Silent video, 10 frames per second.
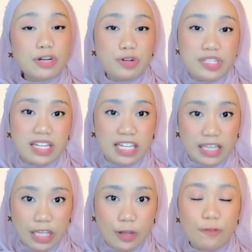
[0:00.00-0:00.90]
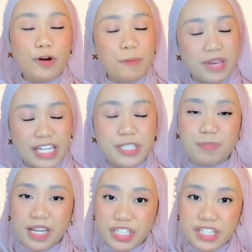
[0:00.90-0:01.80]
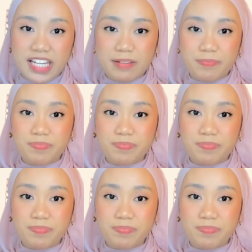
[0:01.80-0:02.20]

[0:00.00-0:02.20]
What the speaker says: cruzi DTU from each patient.